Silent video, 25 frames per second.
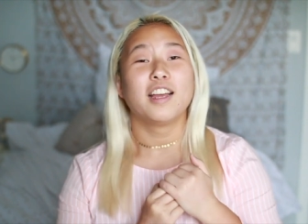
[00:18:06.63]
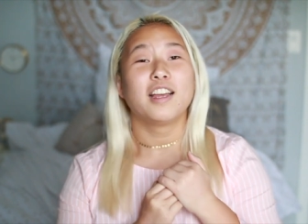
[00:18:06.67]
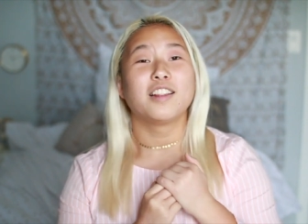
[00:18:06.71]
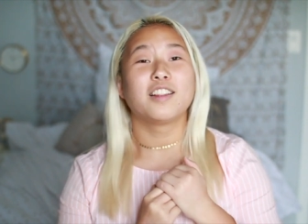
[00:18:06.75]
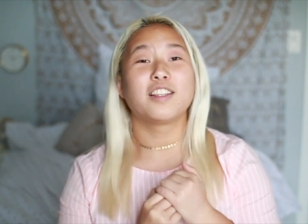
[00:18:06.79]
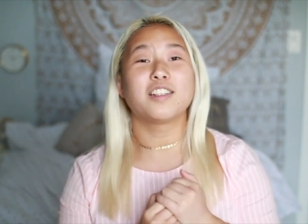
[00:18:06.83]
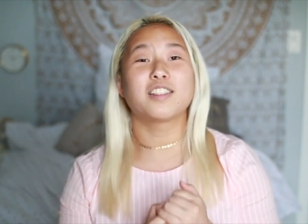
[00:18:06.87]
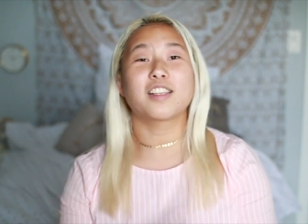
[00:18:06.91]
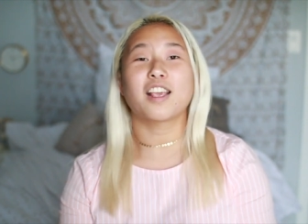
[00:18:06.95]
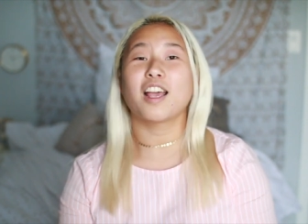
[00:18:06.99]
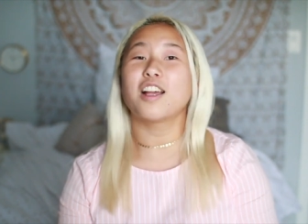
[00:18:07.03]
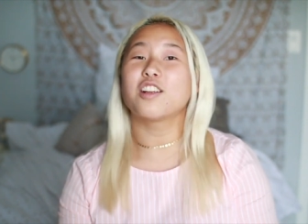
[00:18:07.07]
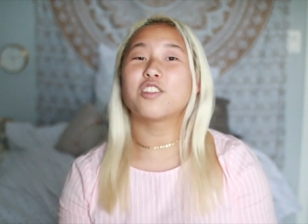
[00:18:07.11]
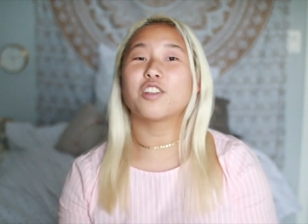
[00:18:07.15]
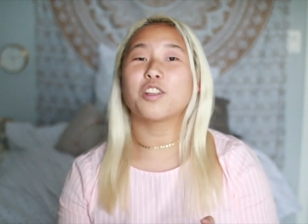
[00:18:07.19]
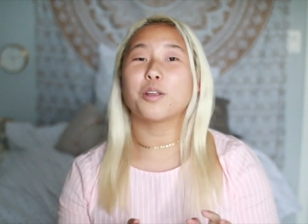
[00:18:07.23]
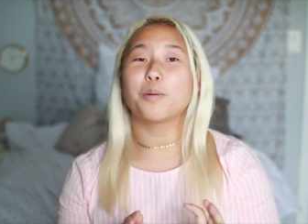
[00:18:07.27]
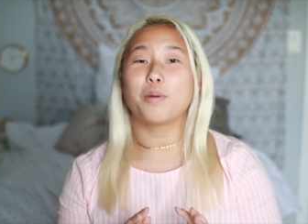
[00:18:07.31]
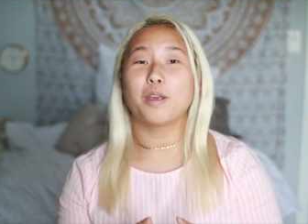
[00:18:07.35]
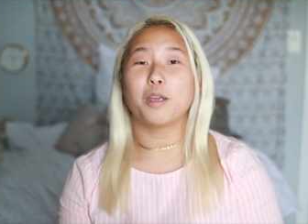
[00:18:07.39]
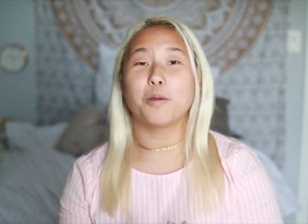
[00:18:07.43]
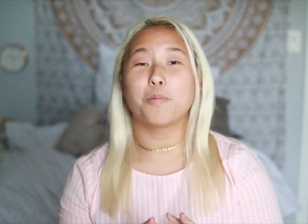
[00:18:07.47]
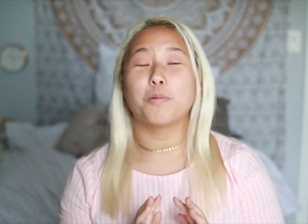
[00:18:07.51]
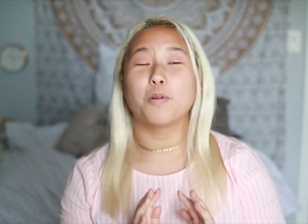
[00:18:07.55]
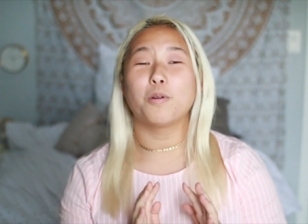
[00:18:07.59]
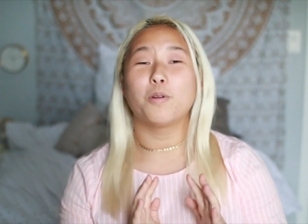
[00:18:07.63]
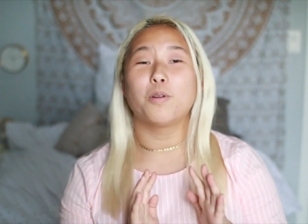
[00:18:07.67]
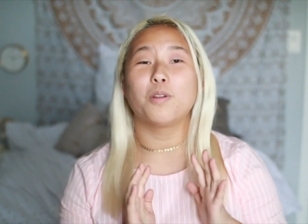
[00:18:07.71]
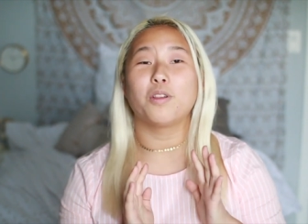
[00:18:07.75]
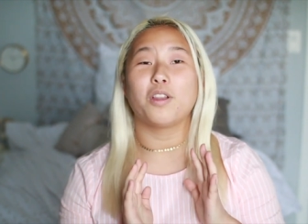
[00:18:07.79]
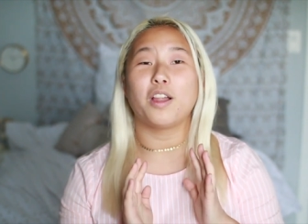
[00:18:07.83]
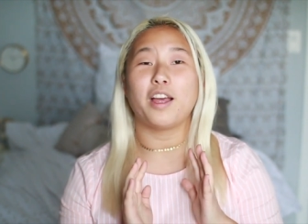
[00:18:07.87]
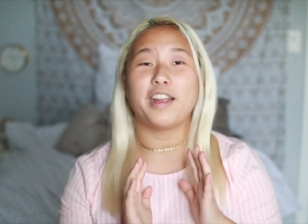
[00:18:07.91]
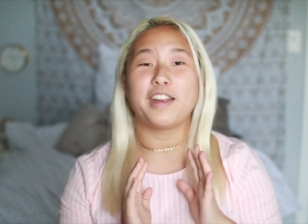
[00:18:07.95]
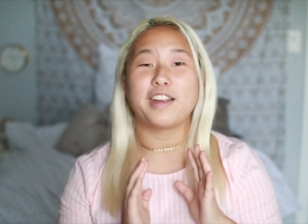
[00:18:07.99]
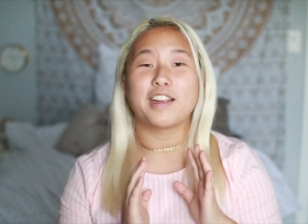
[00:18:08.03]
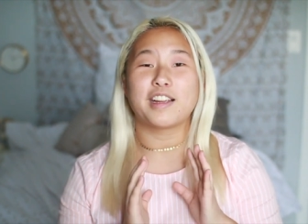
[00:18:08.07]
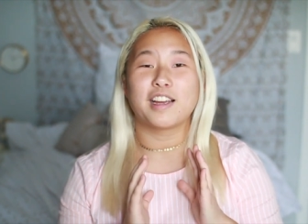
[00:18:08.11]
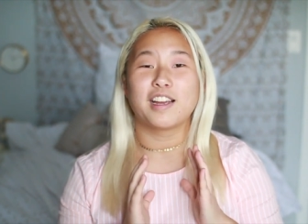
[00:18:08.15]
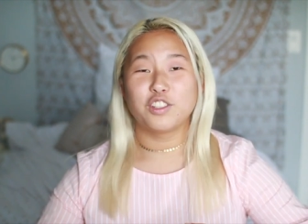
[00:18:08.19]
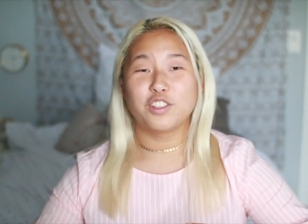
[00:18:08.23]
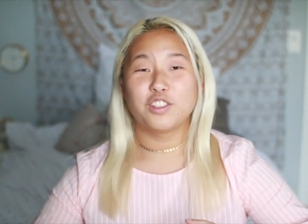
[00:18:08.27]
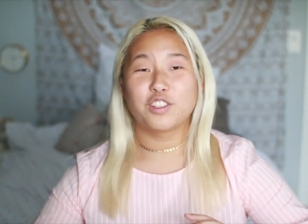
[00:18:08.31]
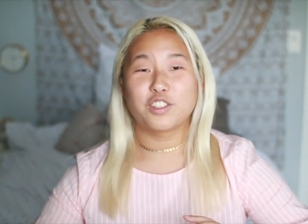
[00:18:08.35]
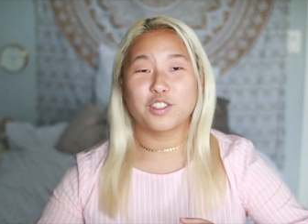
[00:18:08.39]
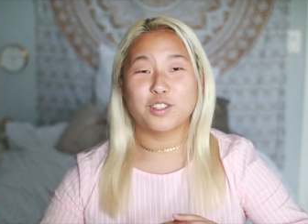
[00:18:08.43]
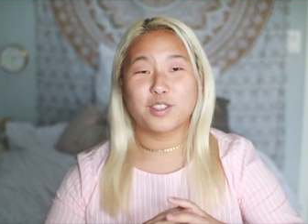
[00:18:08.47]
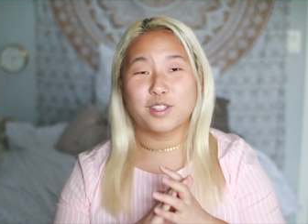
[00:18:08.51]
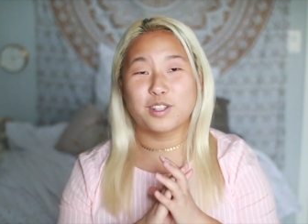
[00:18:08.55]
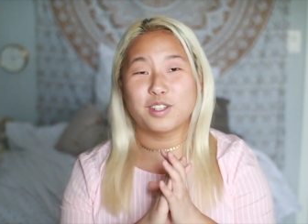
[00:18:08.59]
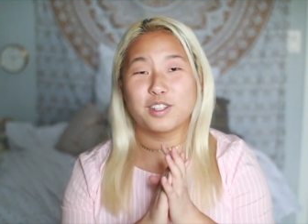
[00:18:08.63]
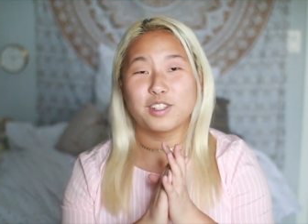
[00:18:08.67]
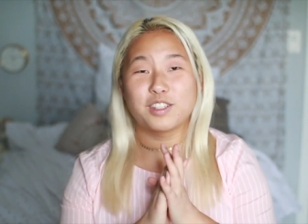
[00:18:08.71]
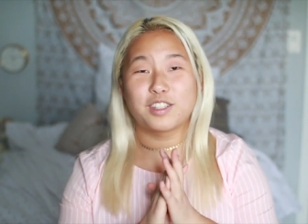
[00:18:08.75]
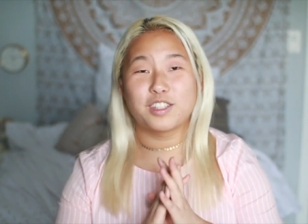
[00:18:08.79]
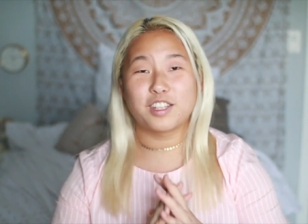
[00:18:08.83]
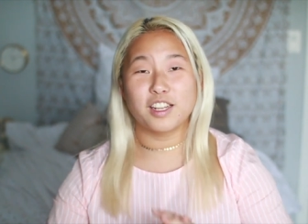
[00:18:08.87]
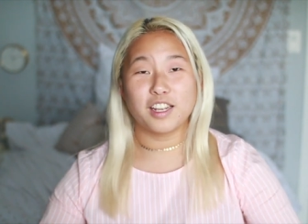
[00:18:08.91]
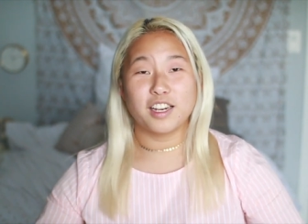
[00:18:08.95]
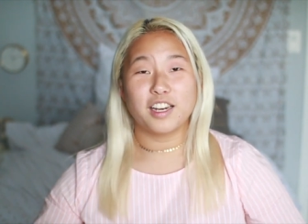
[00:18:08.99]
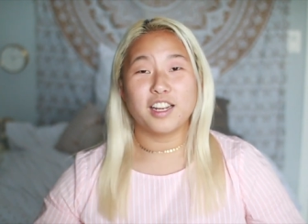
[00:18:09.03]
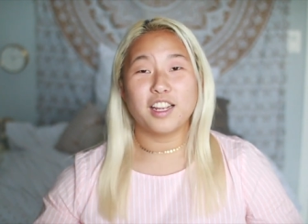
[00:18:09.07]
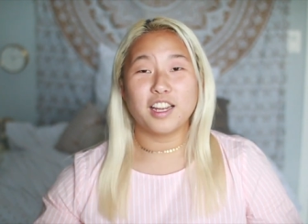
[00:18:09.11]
the scheduling people like just did